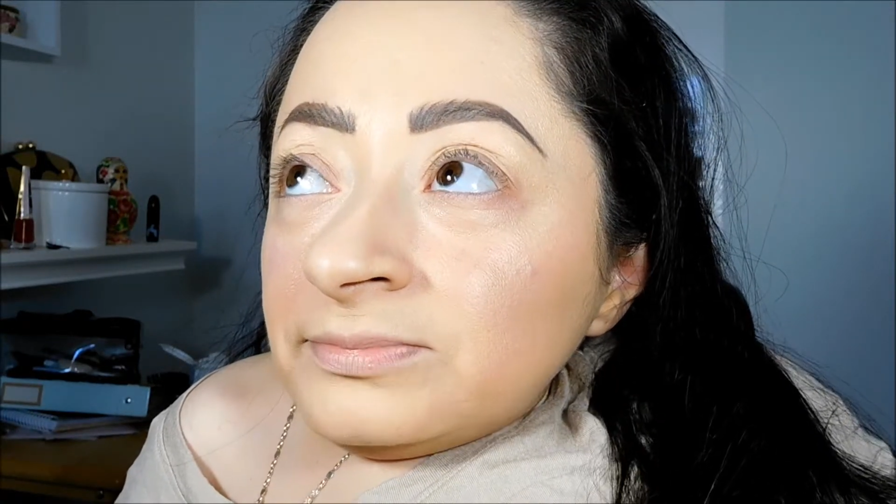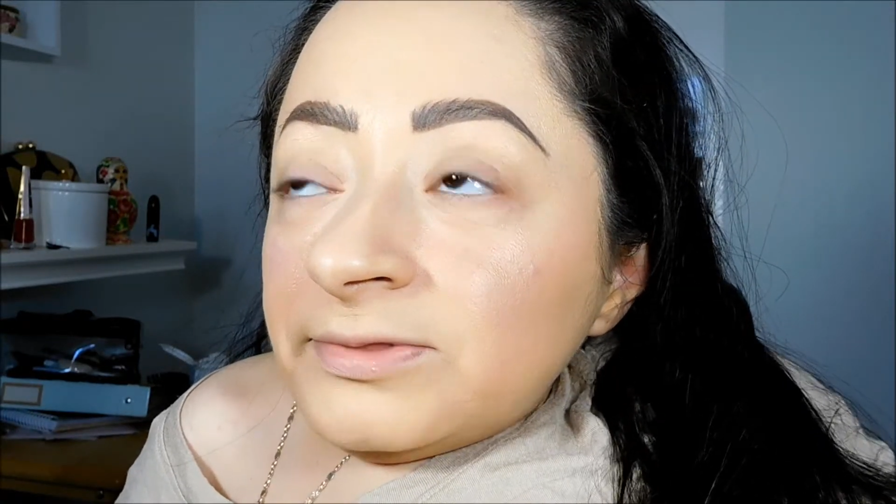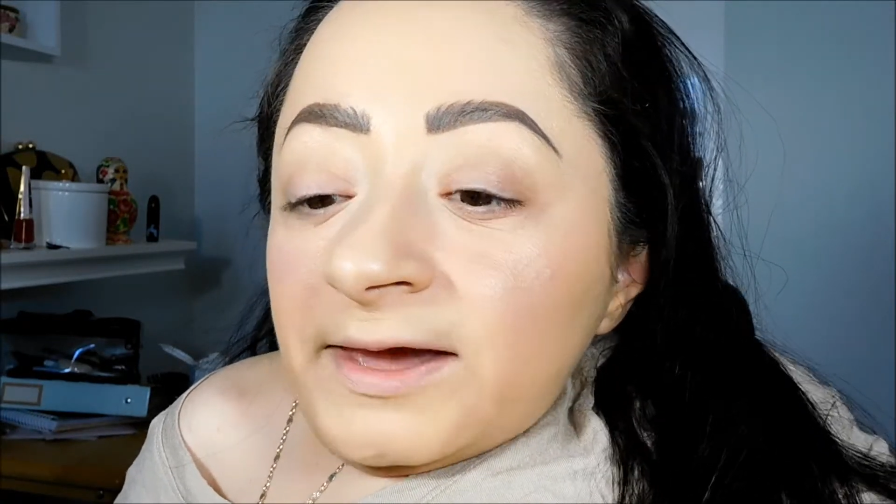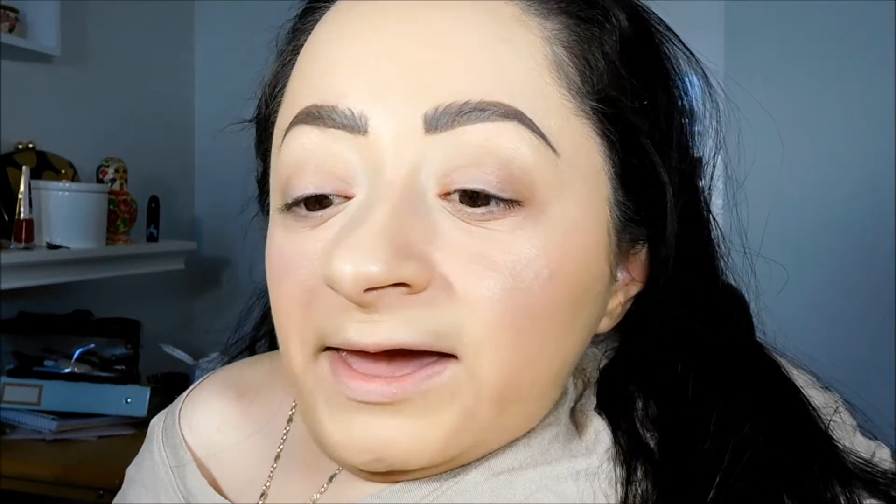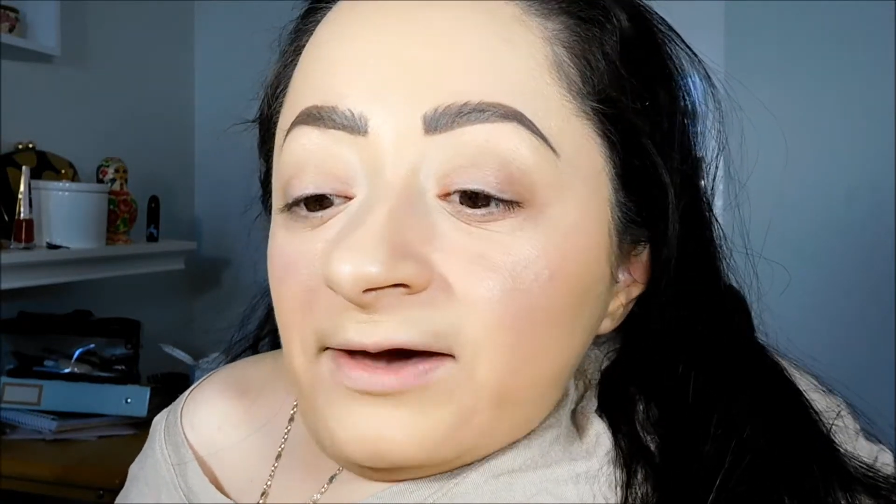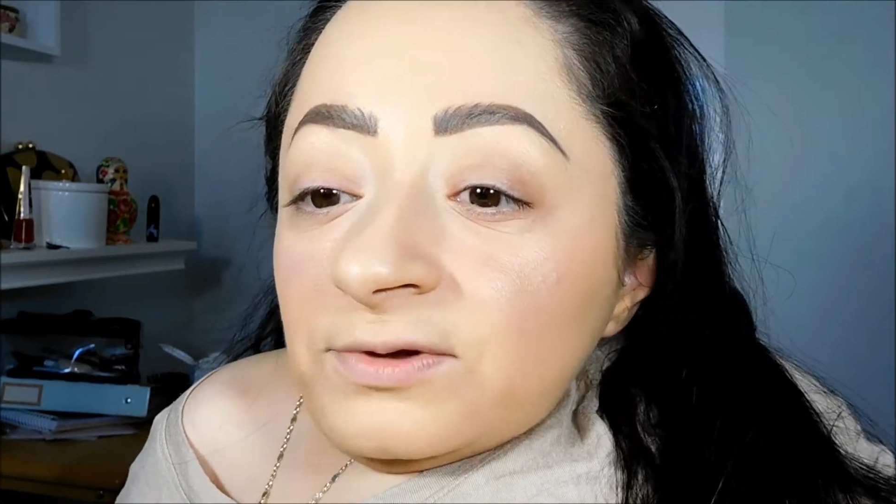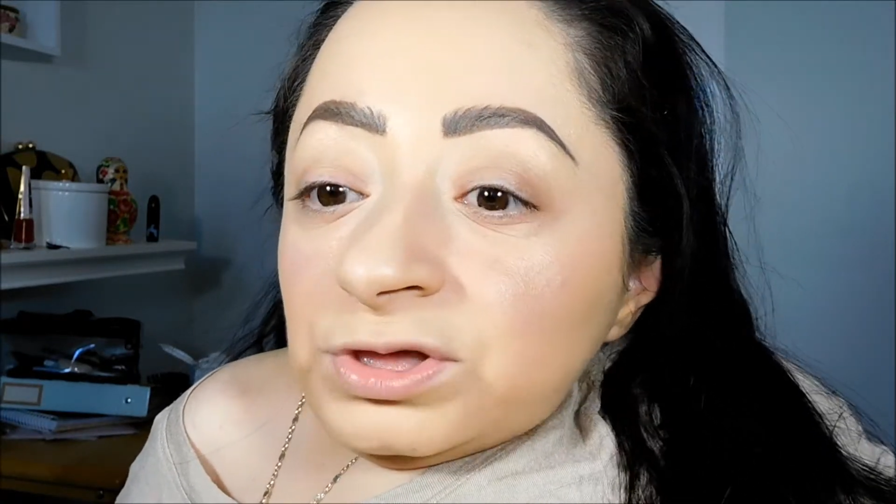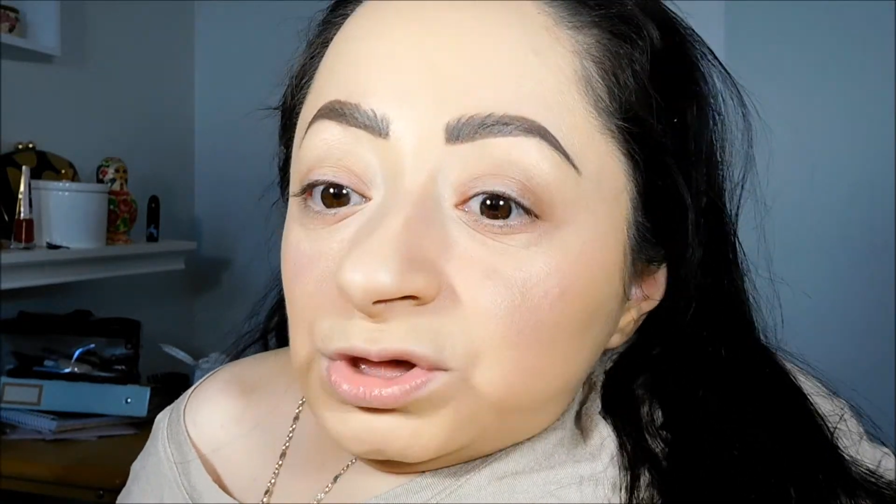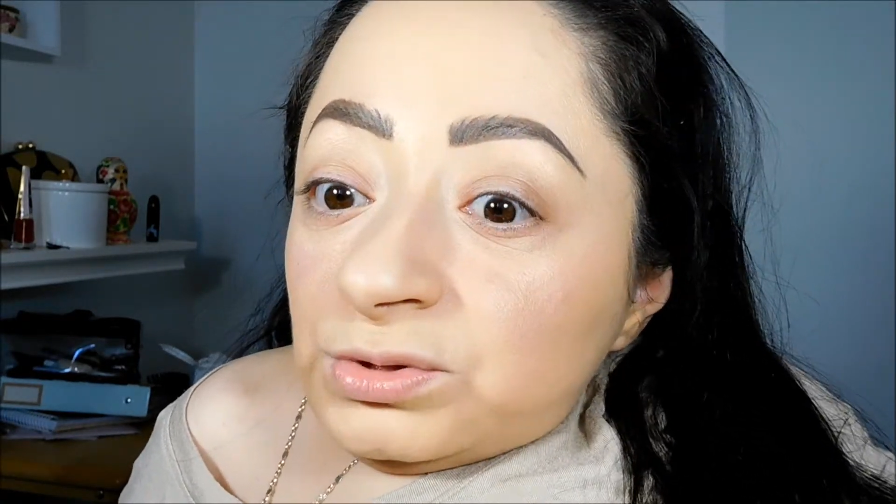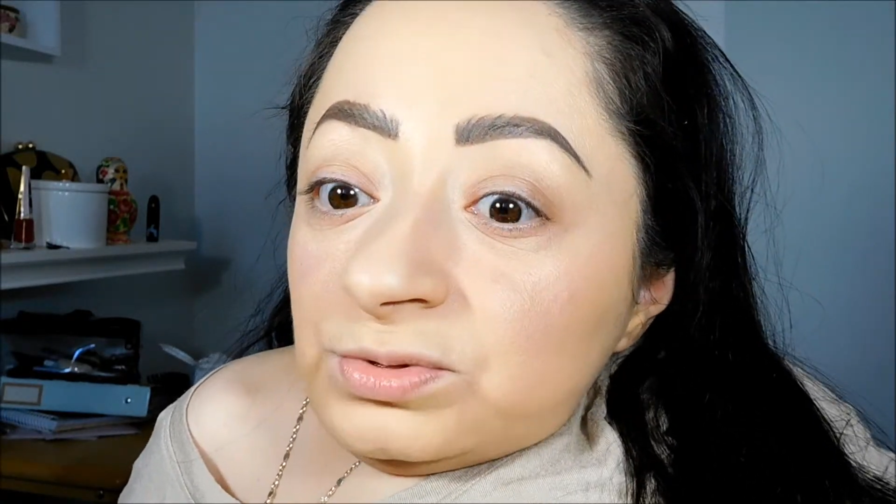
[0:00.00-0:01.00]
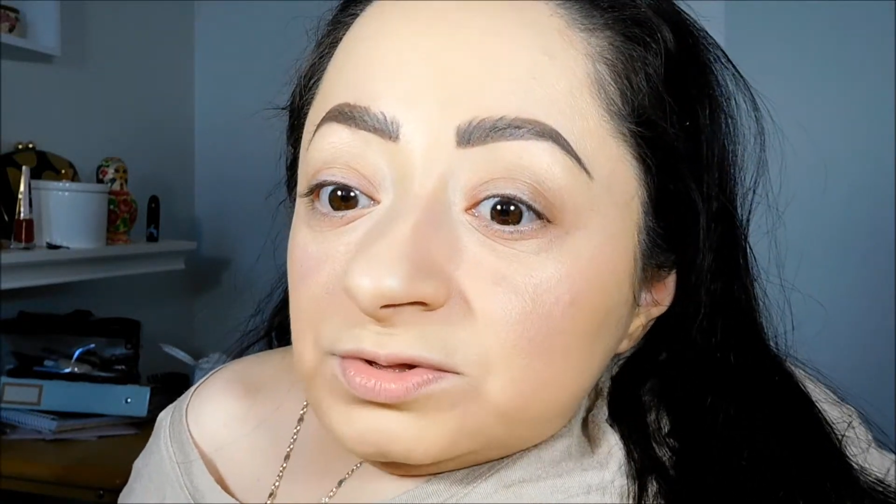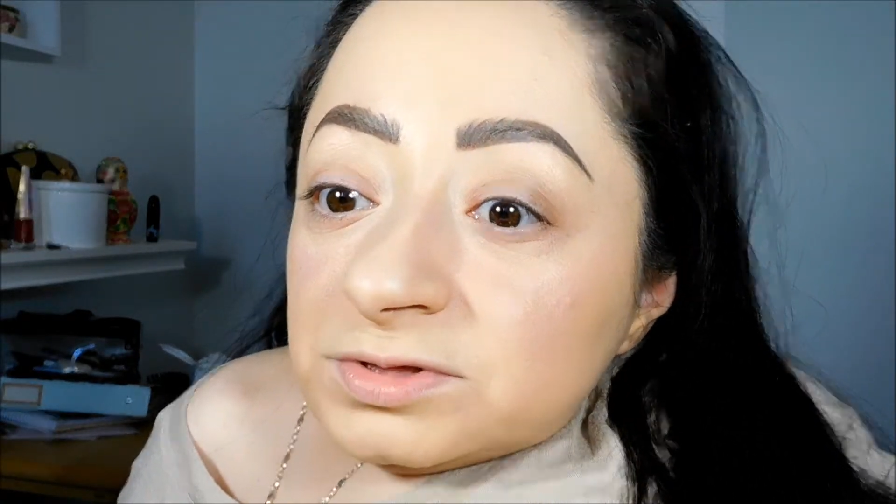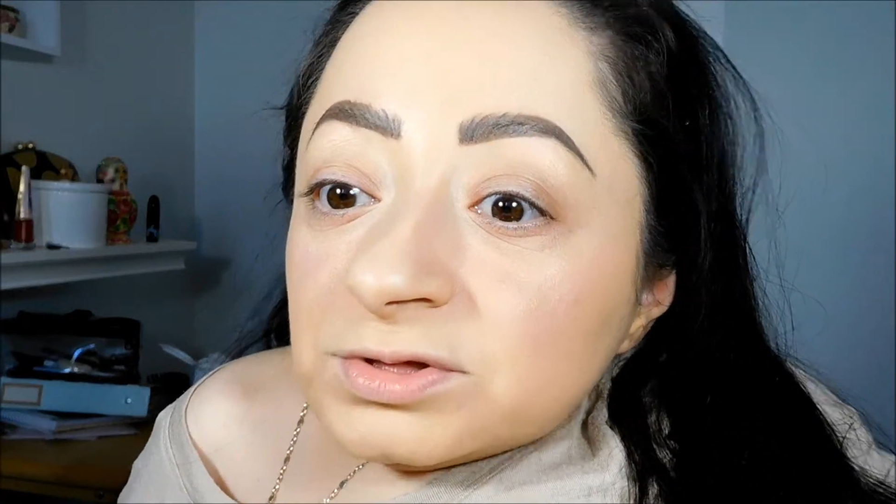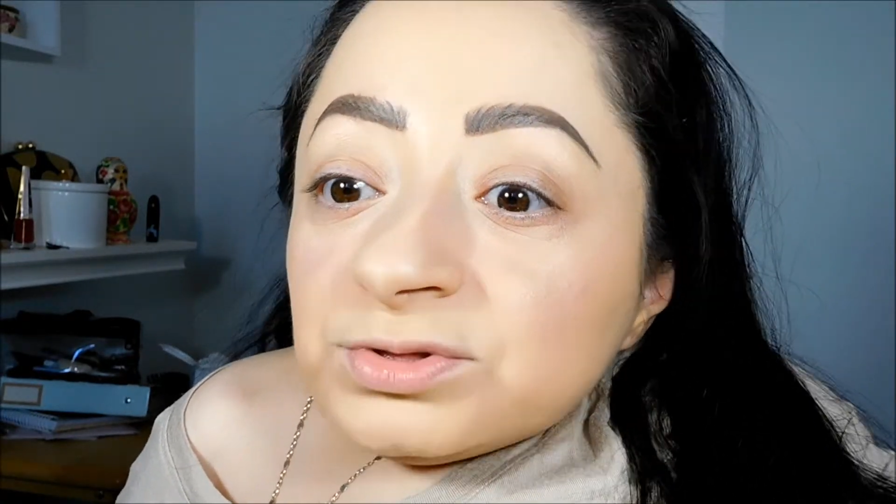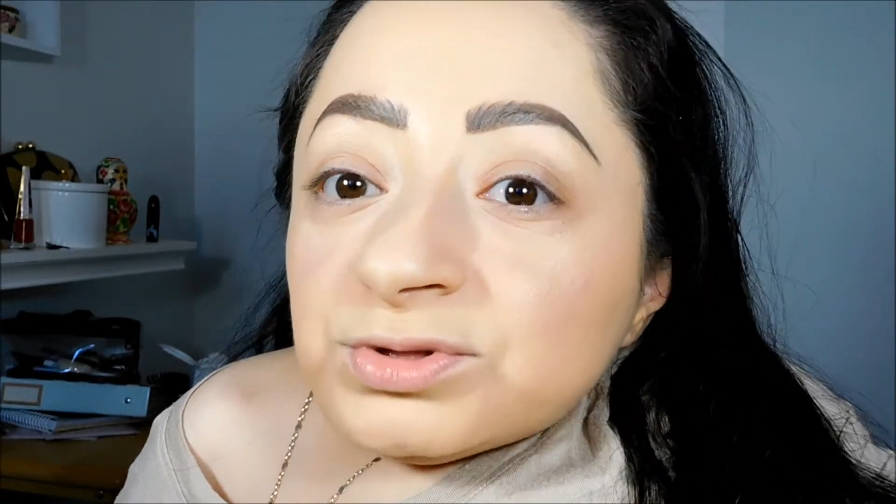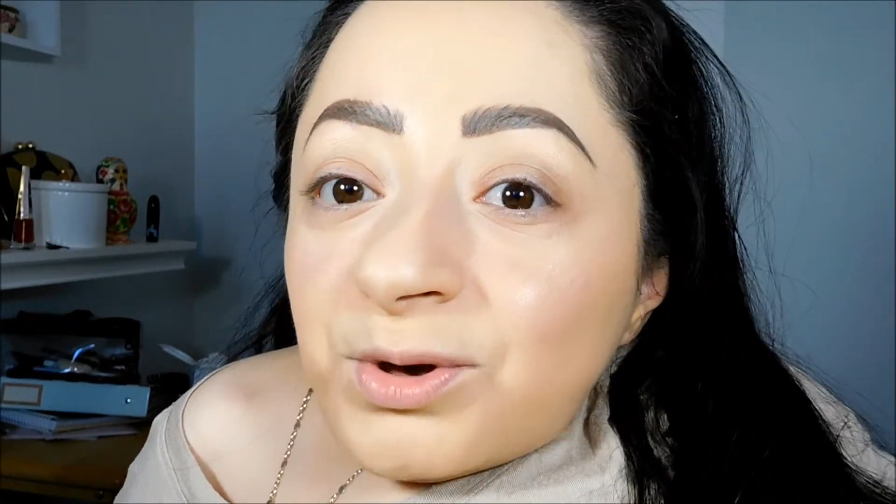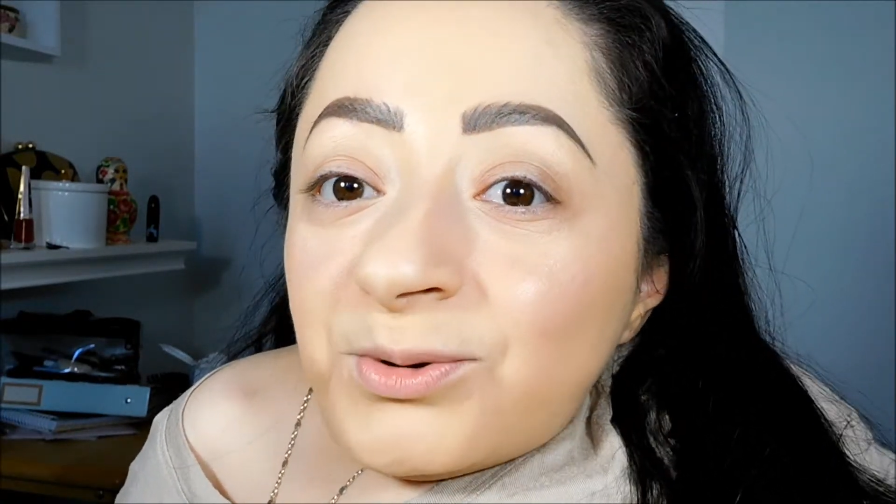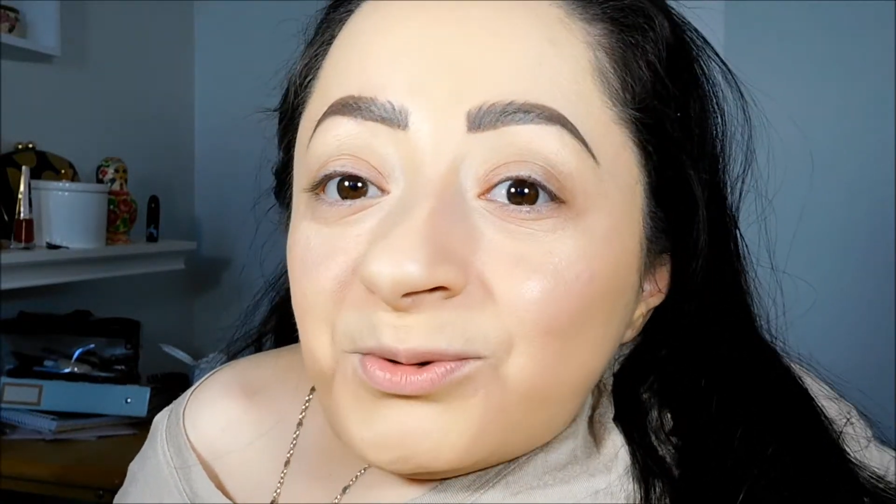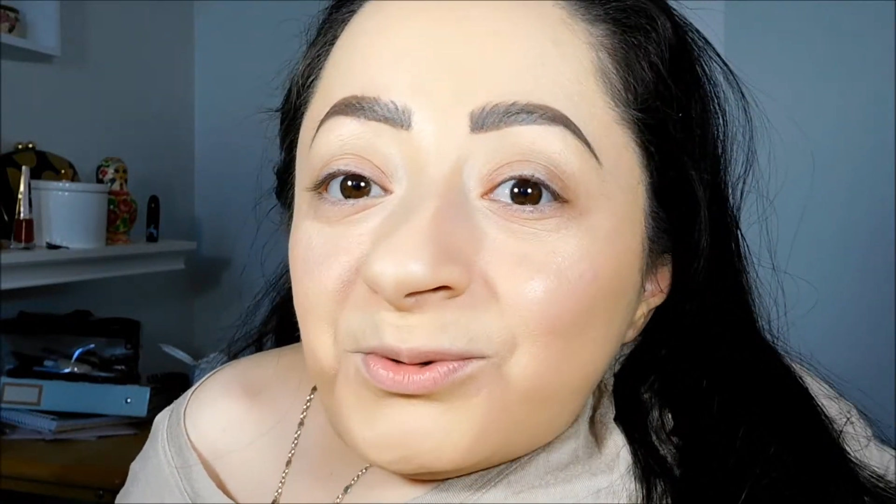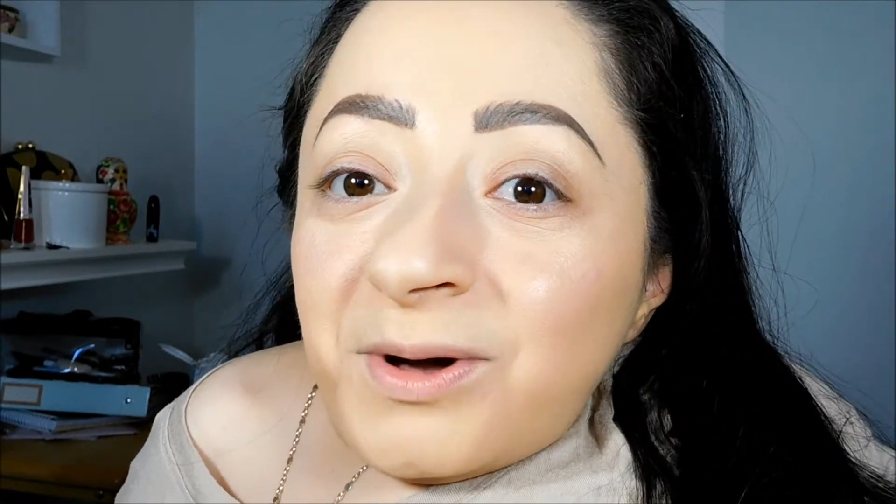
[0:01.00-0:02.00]
that I haven't used,
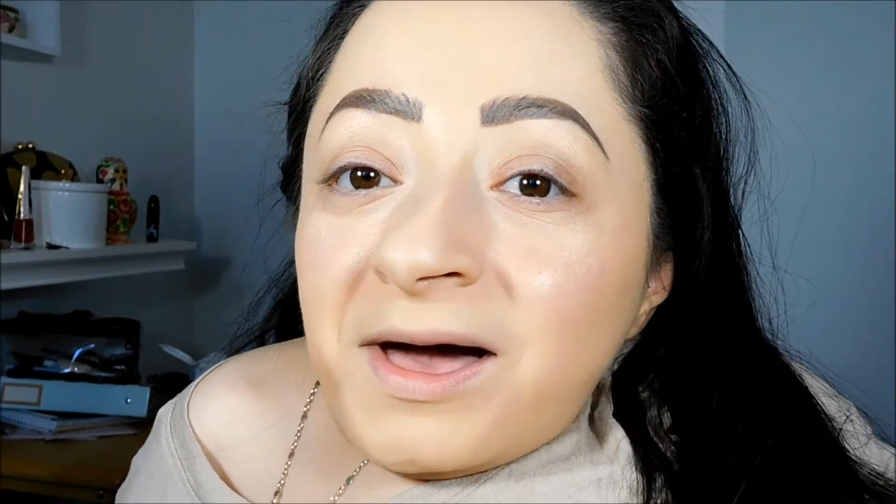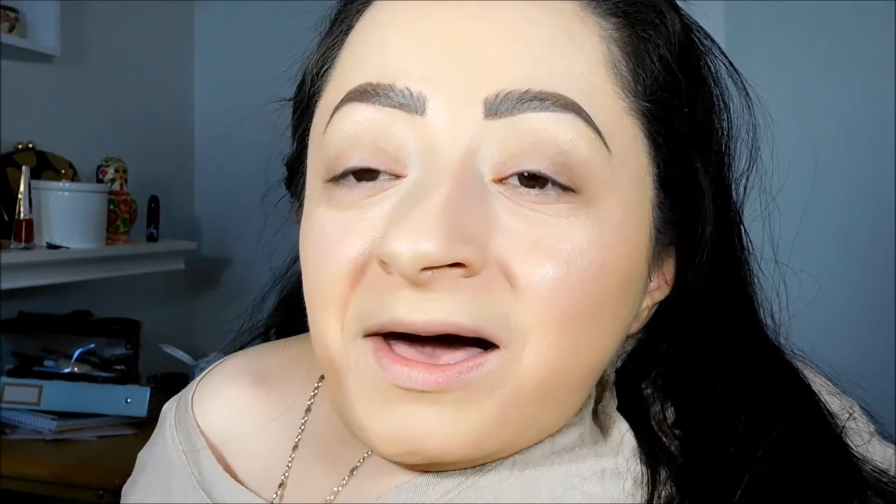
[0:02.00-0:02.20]
so